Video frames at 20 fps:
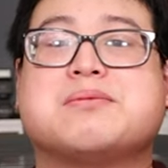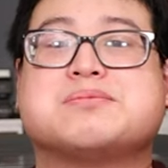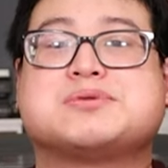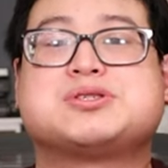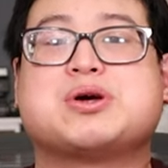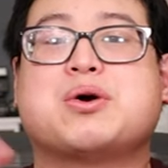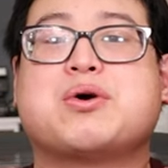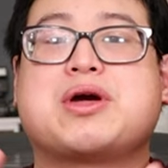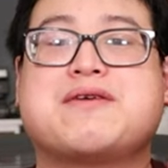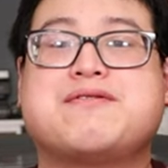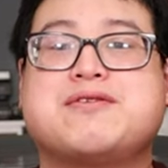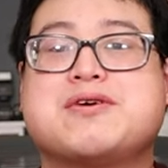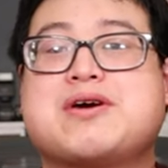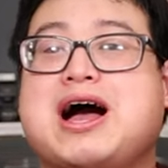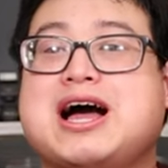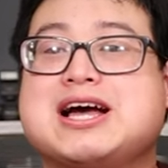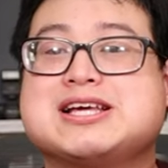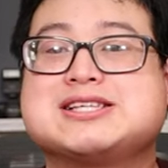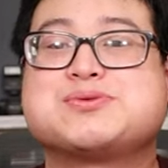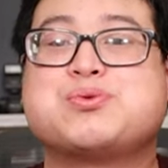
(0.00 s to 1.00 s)
So if you
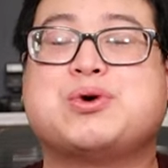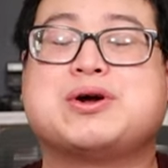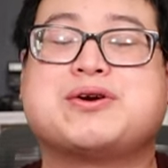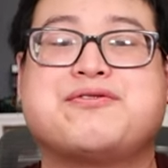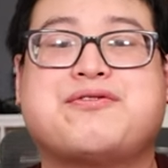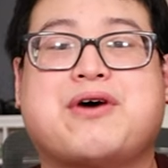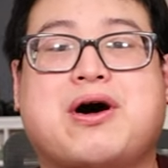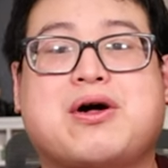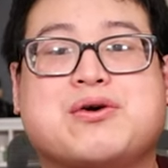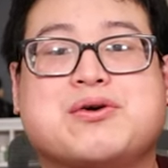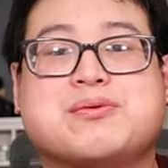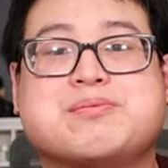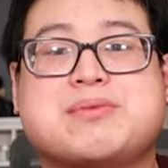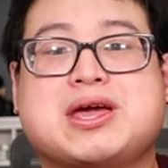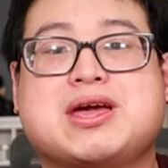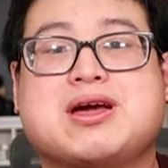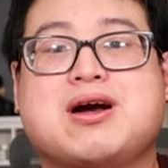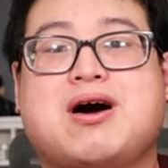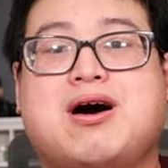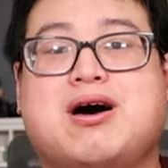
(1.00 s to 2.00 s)
guys want to follow
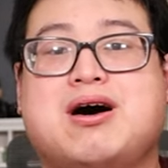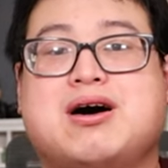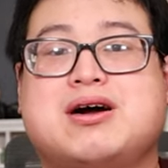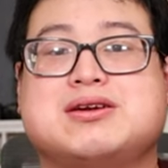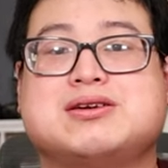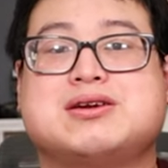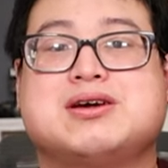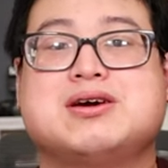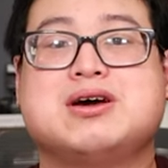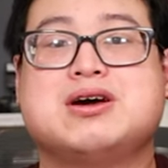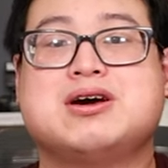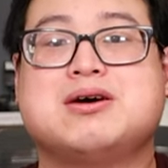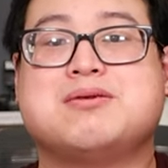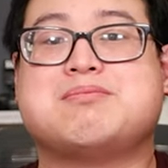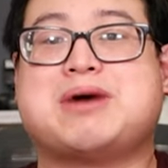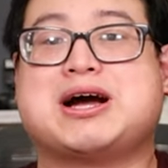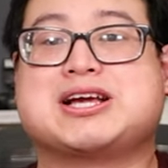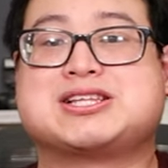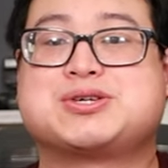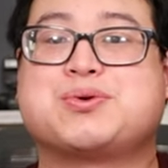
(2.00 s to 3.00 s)
me on
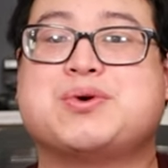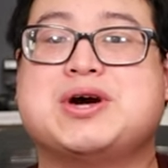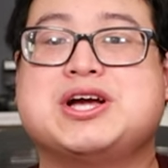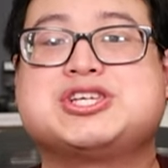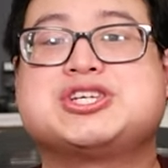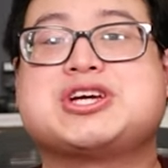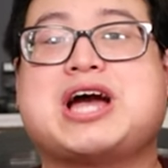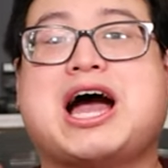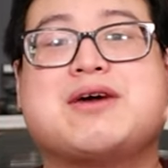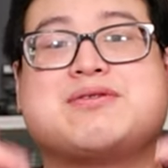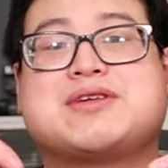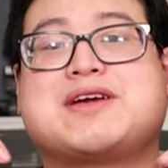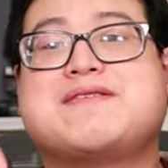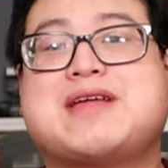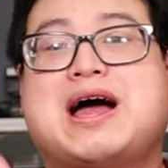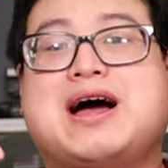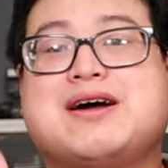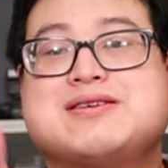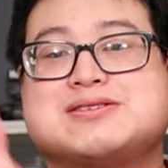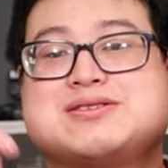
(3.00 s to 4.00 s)
my Twitch, I'll leave
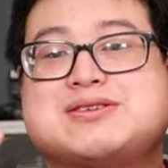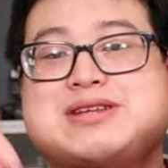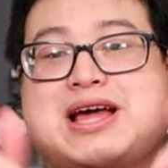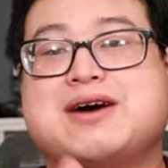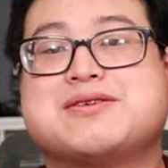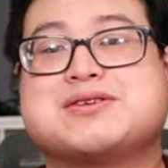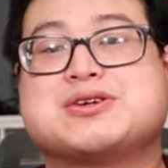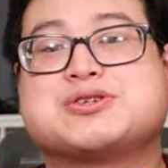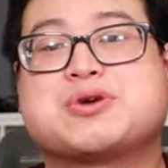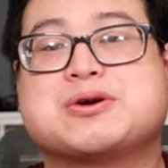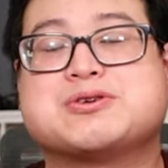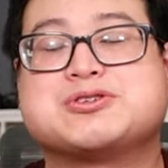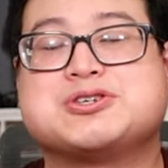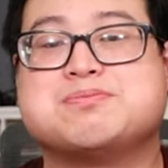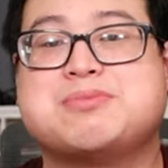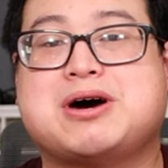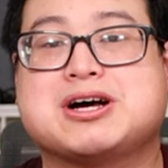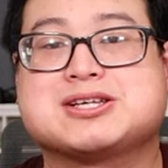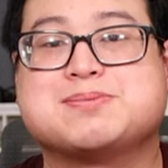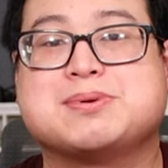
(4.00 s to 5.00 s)
that down in the
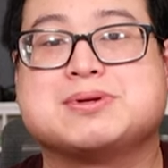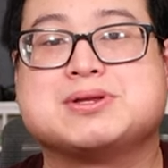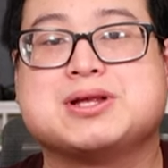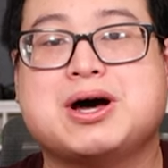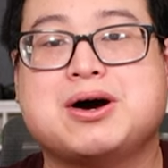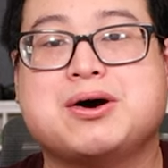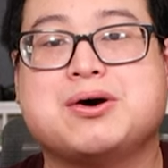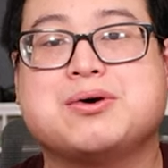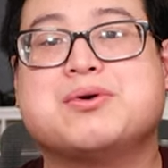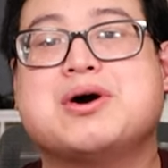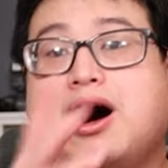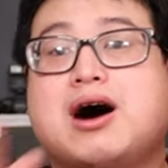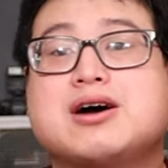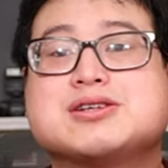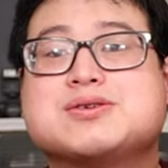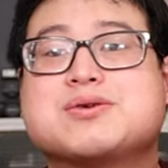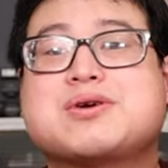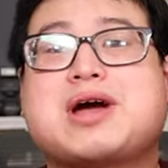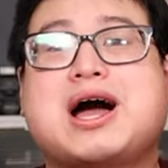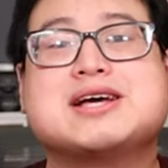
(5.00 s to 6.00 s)
description box below.
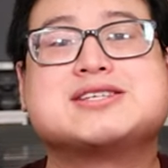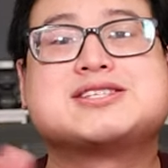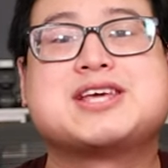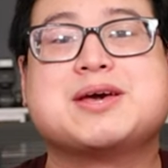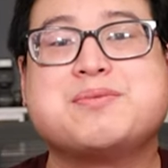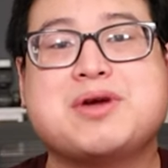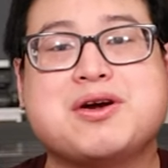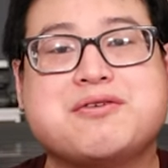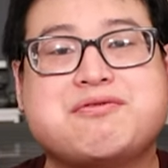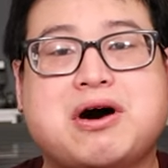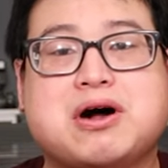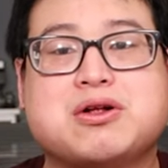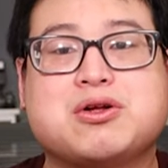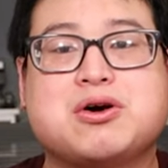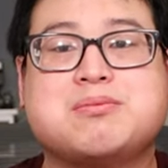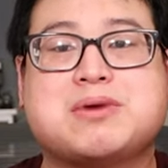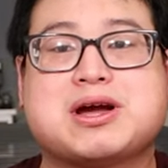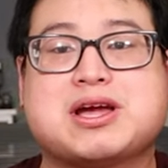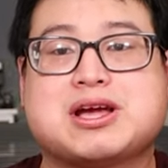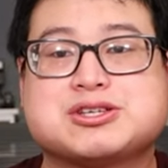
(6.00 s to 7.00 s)
Also, guys, give me a follow
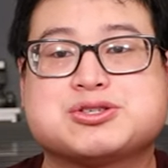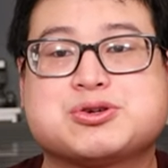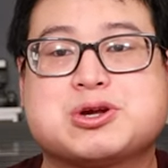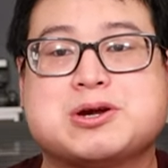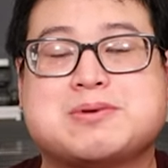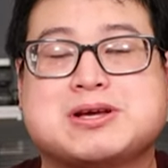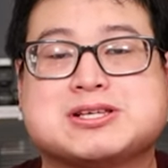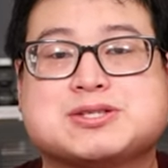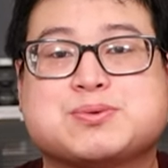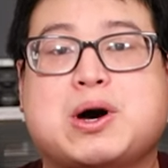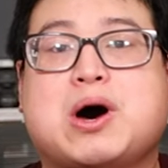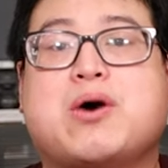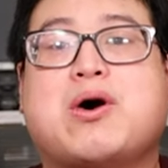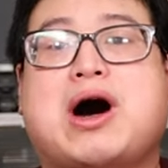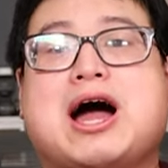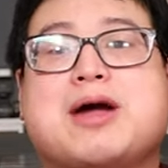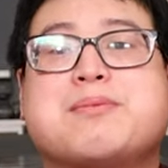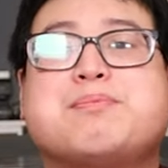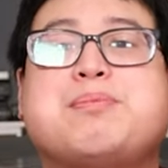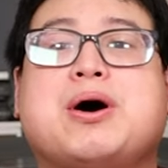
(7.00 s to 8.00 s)
on my Instagram as well.
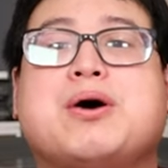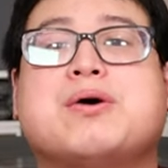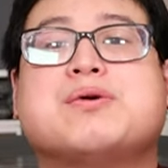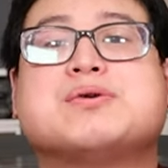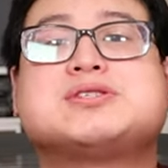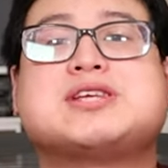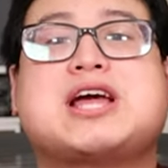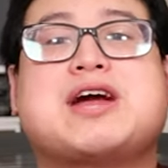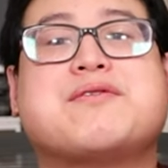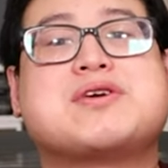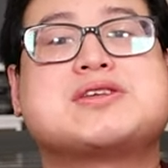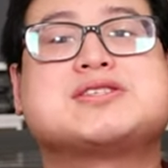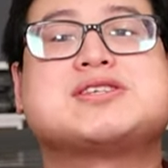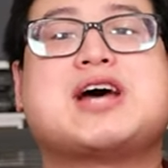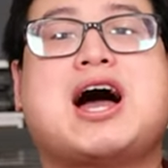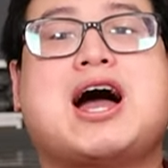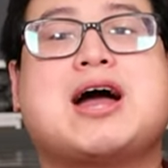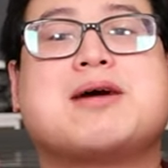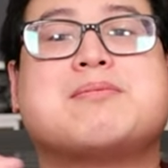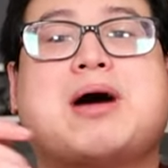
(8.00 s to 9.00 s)
I post every
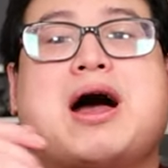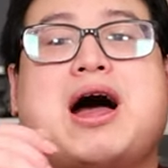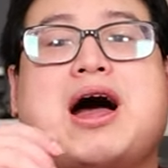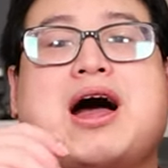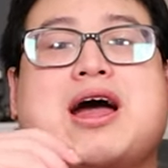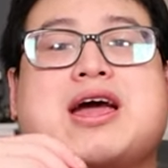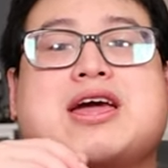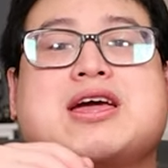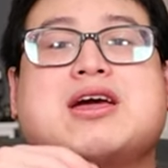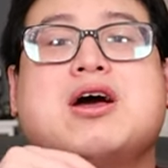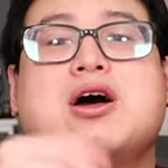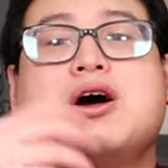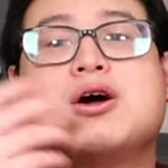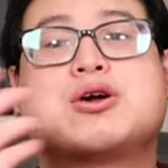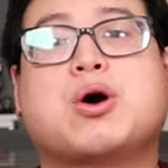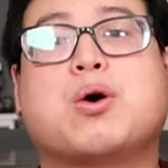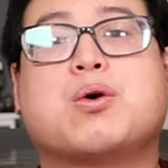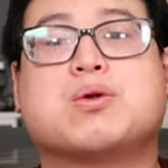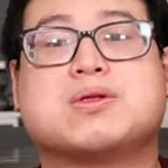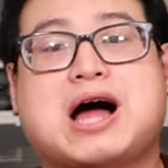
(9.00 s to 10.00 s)
time I
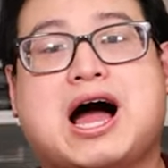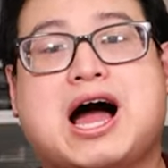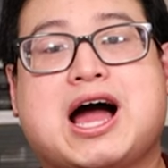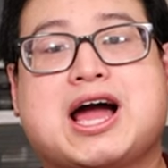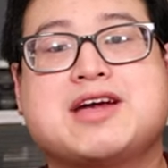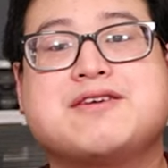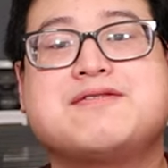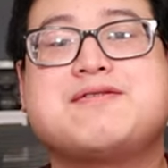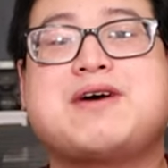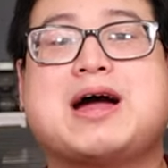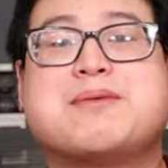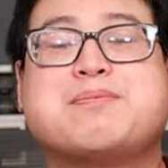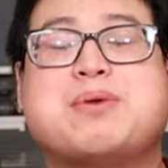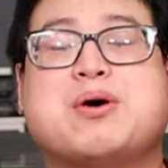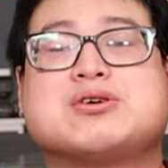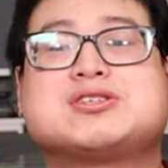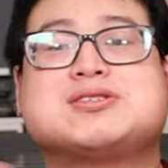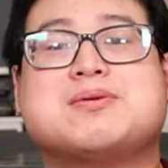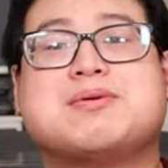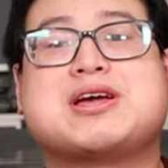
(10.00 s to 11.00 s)
go live, I
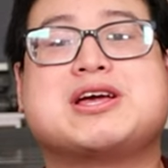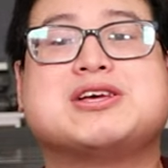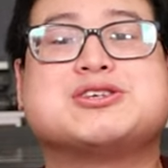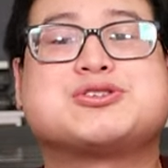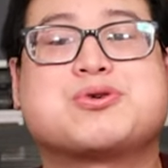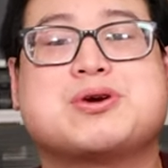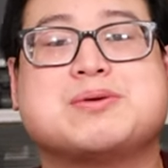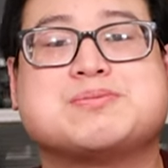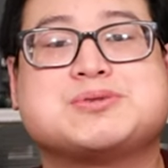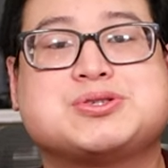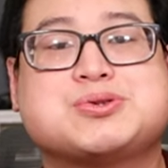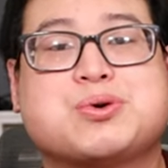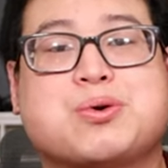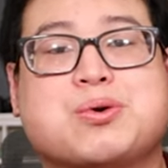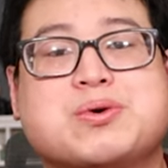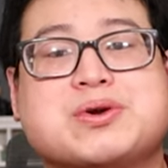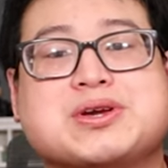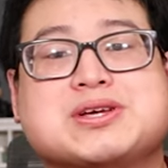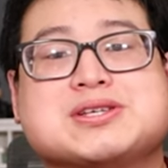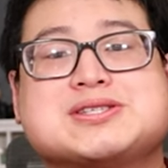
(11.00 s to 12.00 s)
post on my Instagram
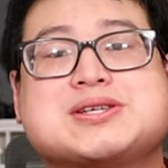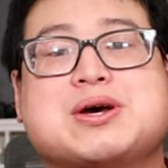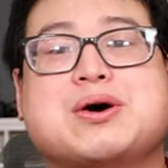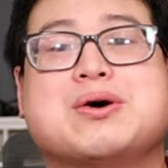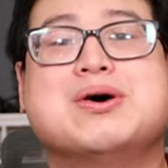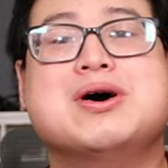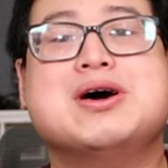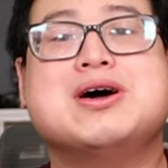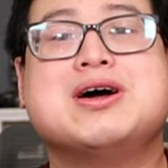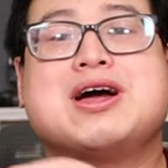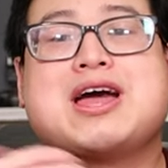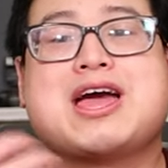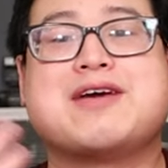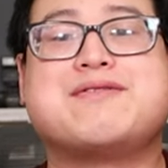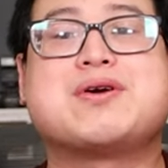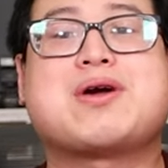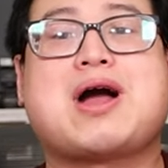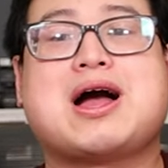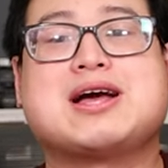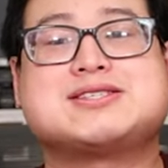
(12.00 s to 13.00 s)
stories. So
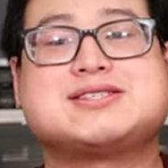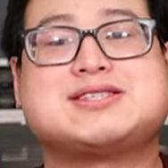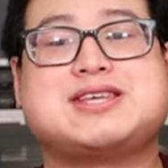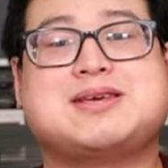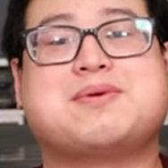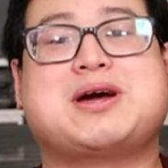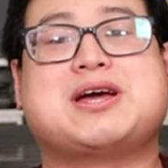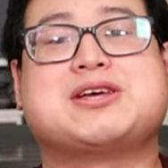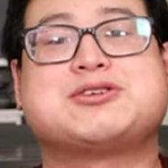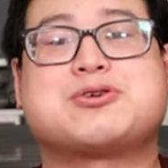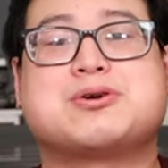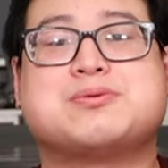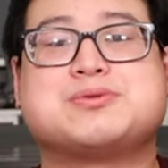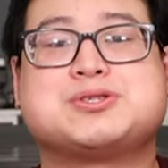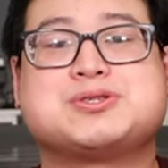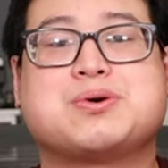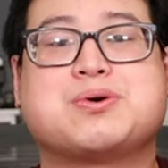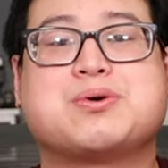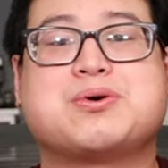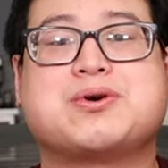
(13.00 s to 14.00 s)
if you guys see my Instagram
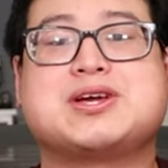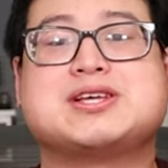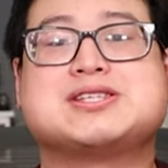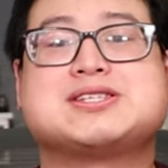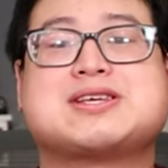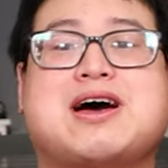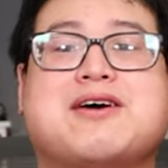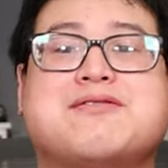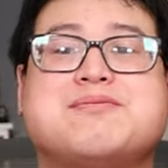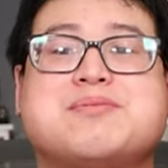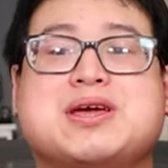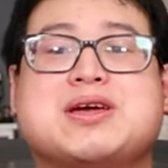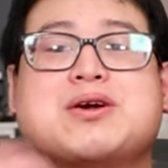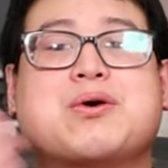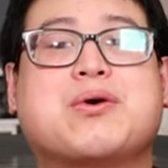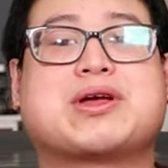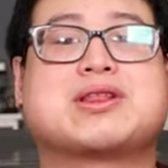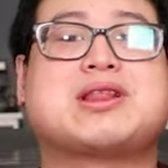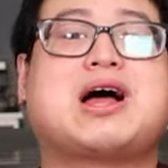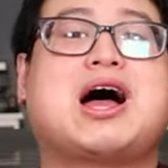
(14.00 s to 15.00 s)
stories of me
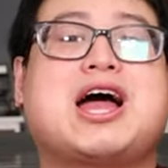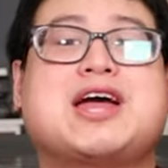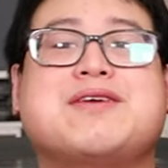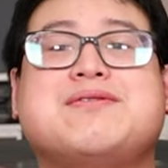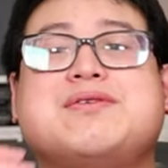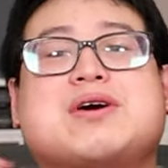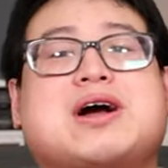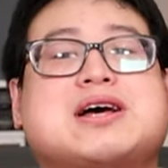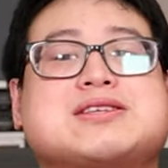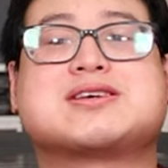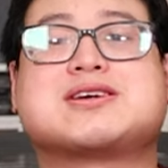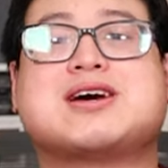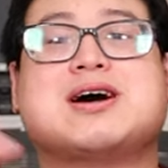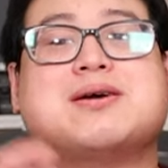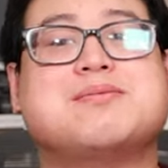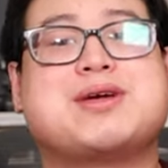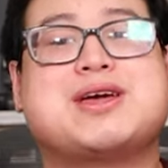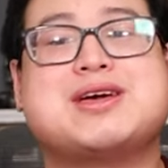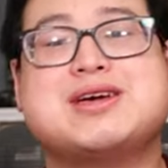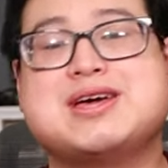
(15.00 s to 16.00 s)
going live, you can
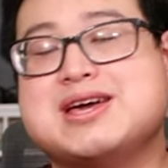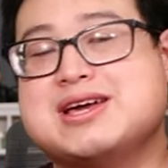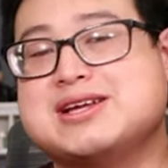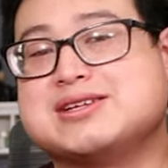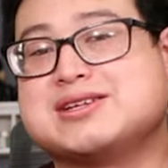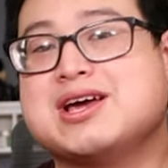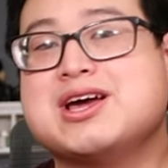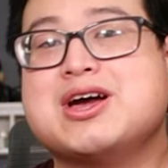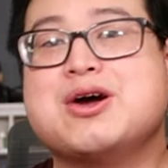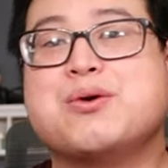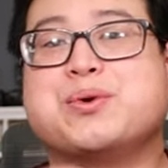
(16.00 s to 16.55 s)
come in.